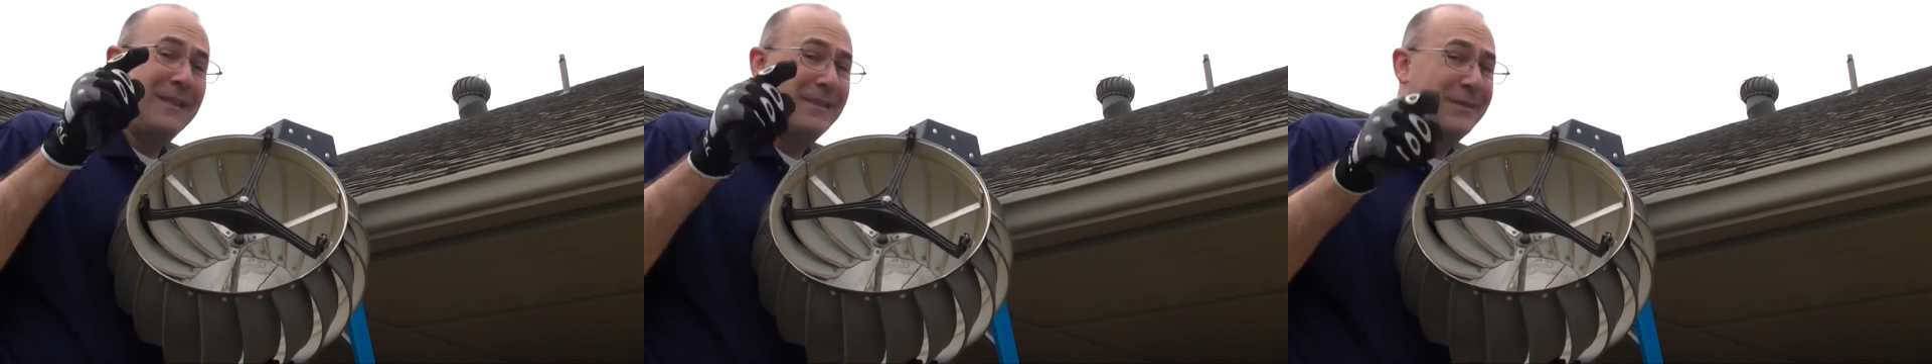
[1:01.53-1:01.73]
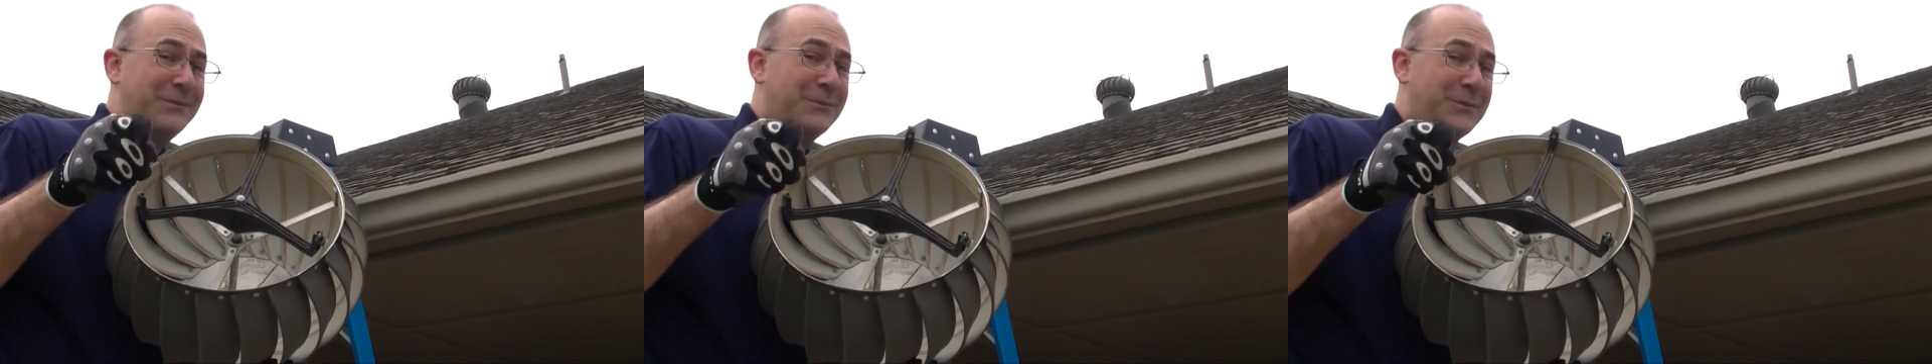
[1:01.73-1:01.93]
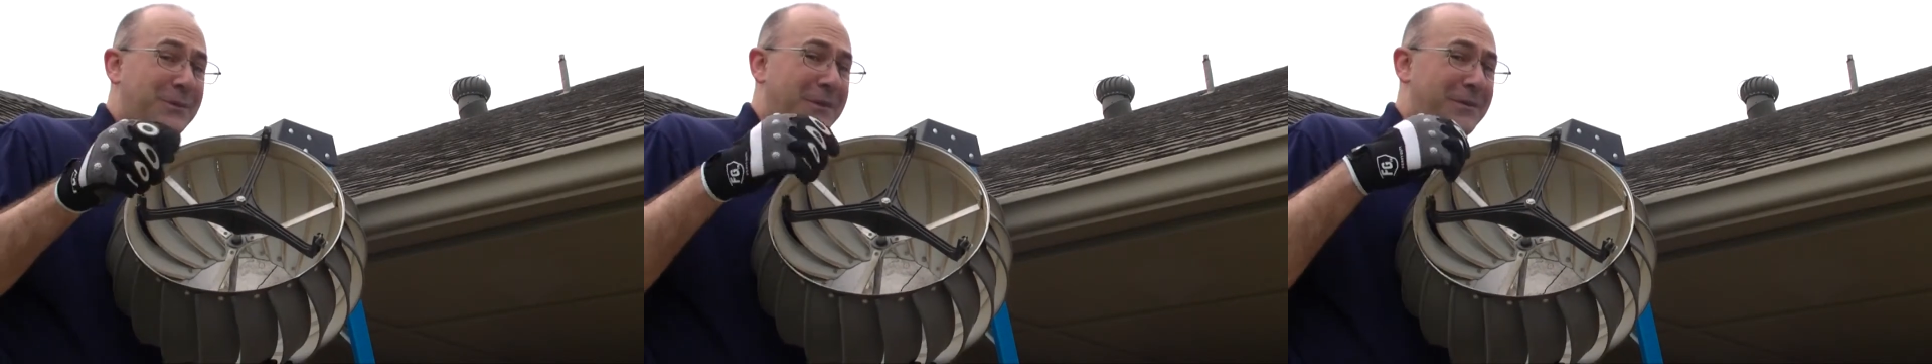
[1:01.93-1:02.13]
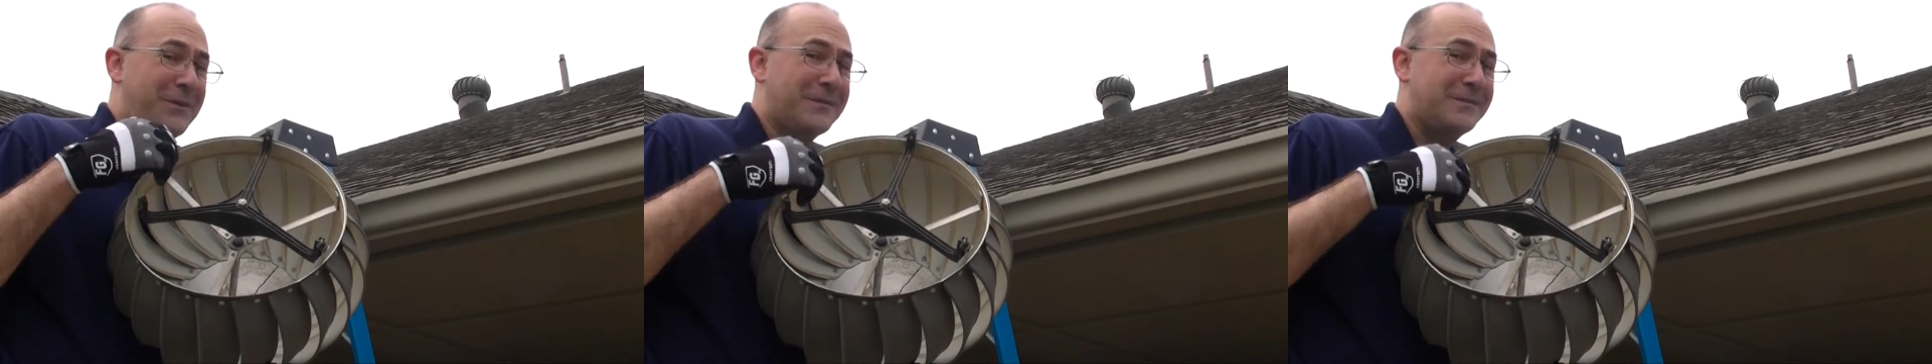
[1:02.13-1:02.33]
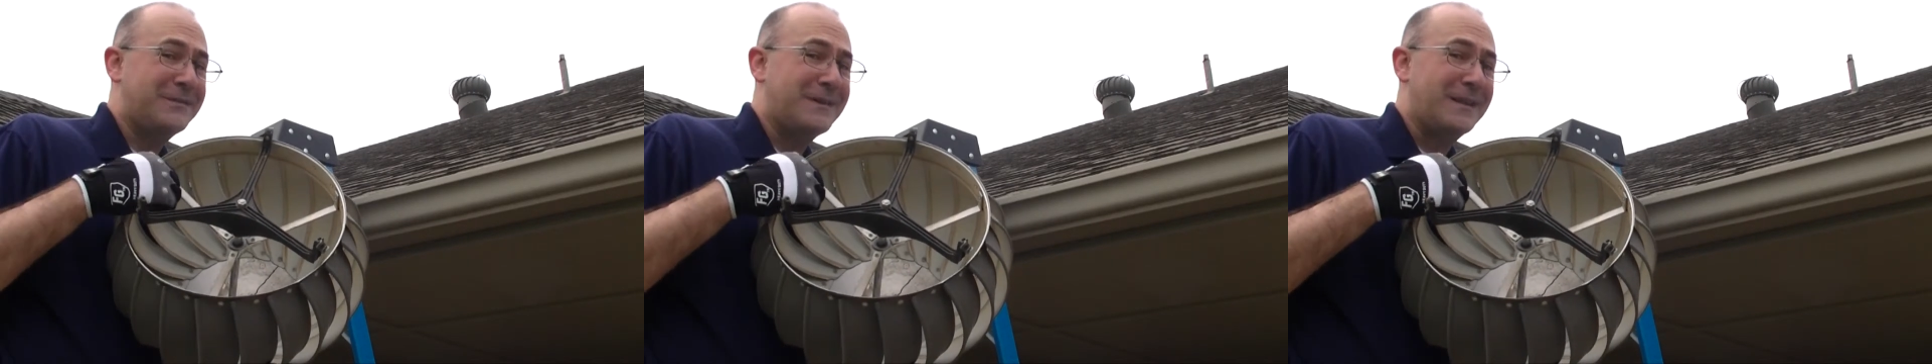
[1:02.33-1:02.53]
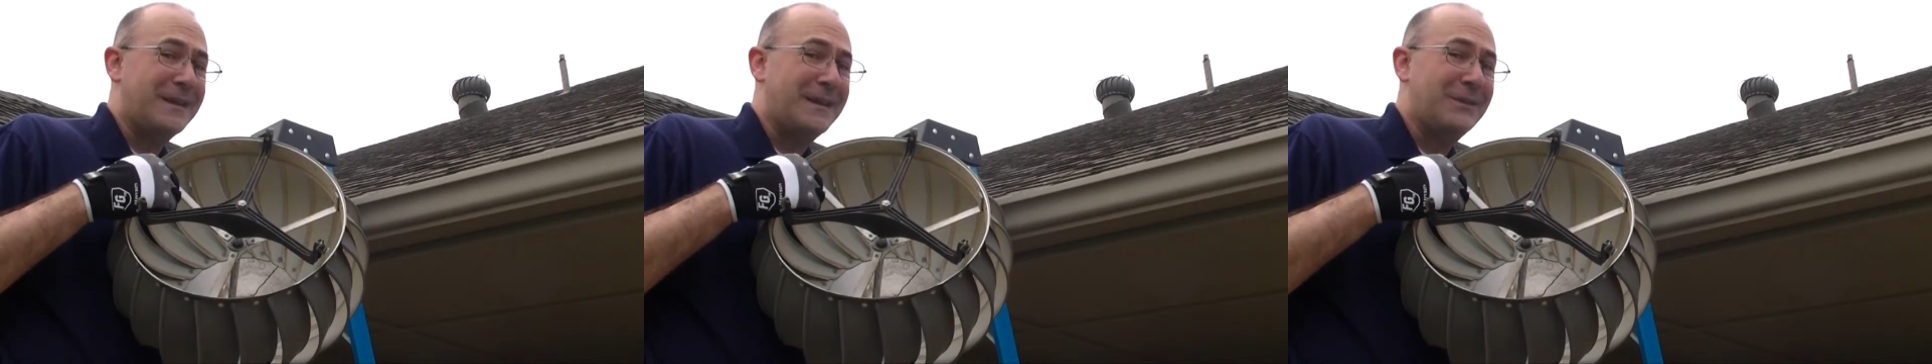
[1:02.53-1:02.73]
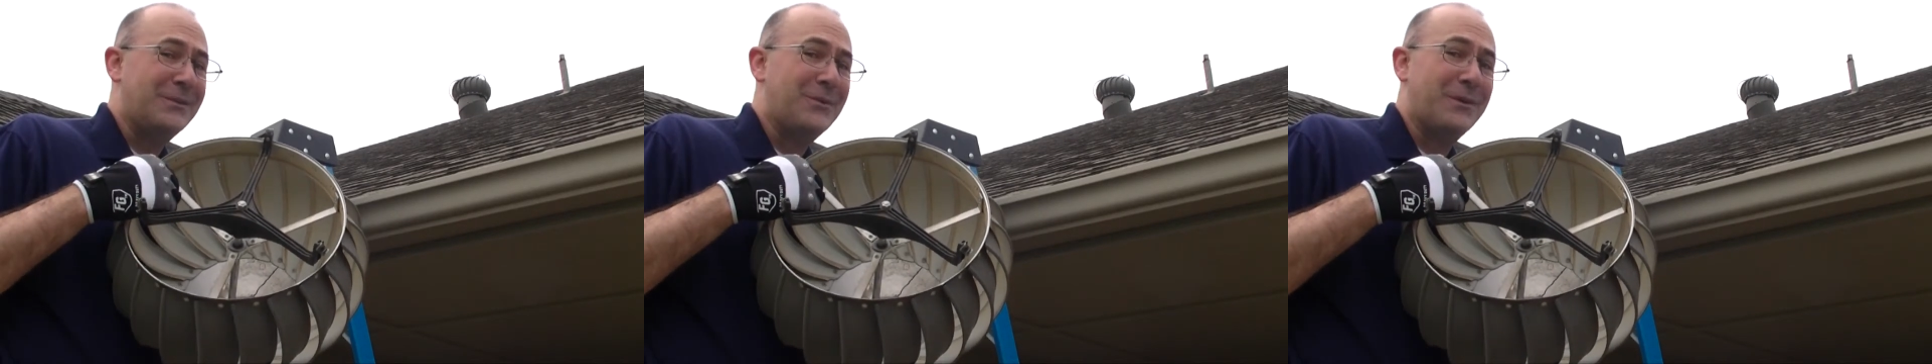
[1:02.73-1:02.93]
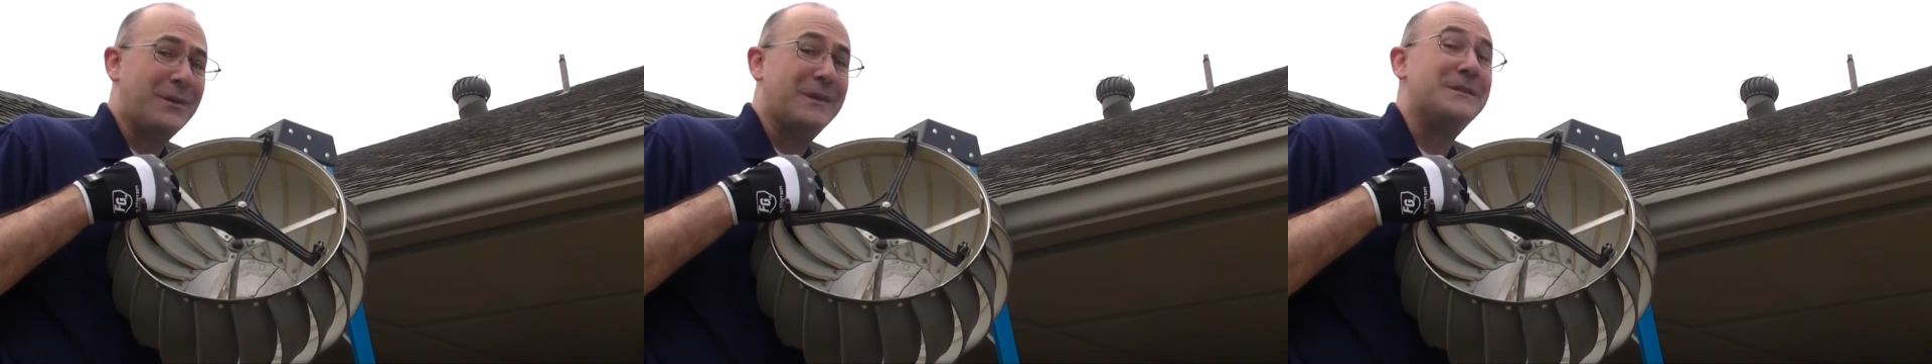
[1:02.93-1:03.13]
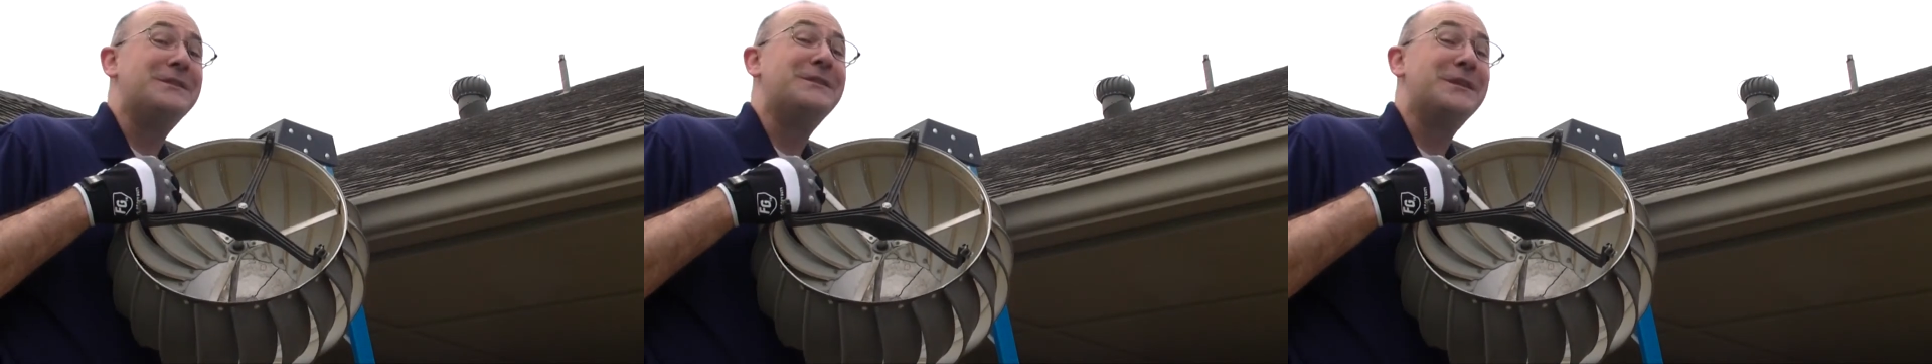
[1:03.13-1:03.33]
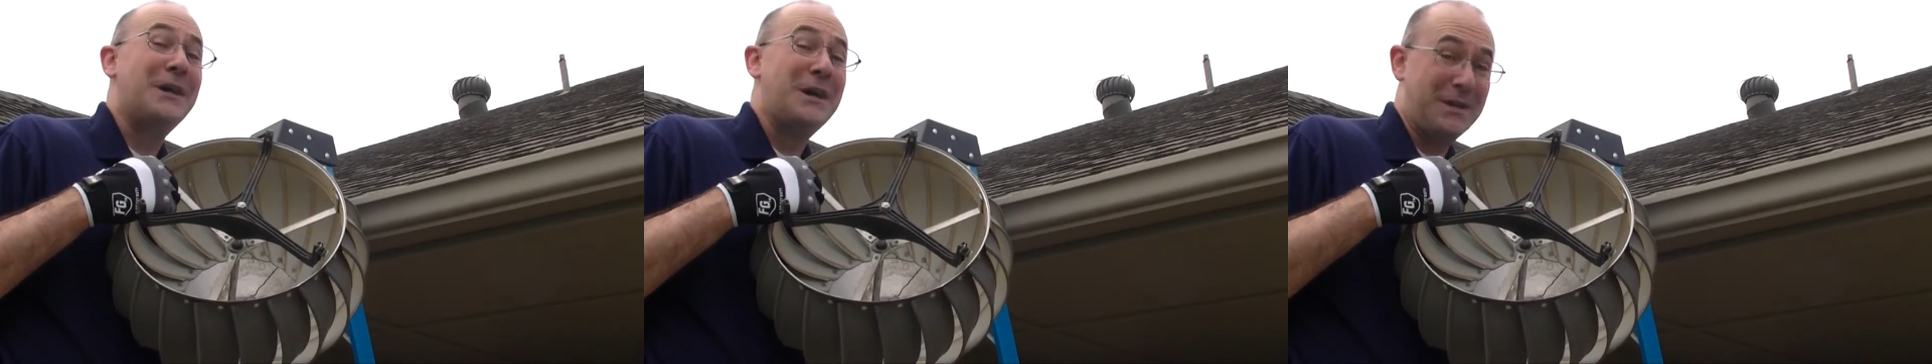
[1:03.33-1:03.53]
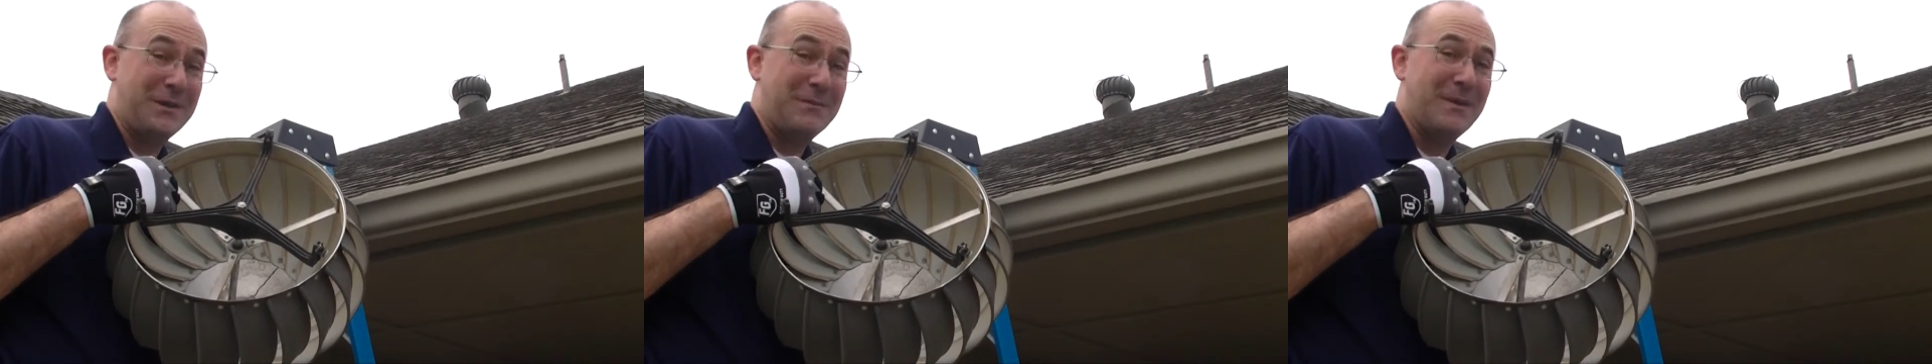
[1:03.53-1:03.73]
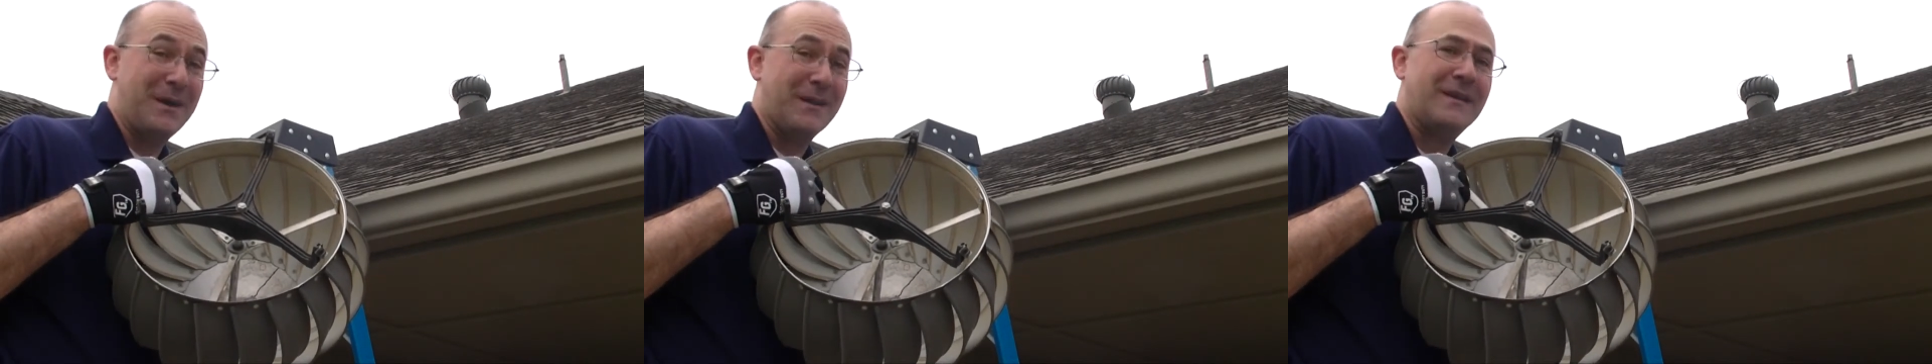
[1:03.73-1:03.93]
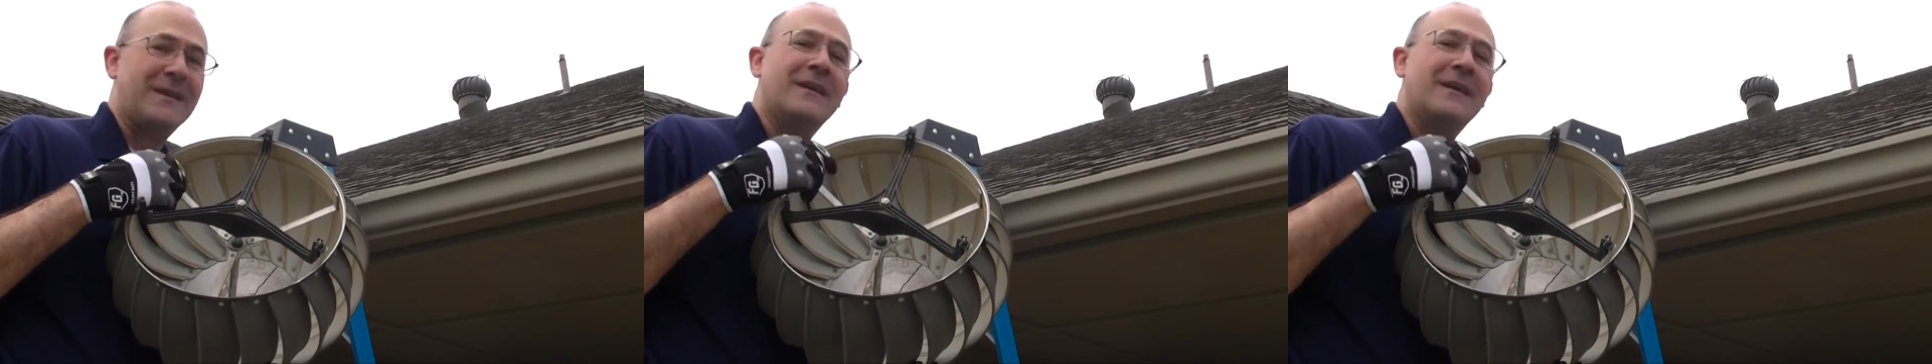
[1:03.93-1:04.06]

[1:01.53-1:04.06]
this would have cost that landlord a ton of money.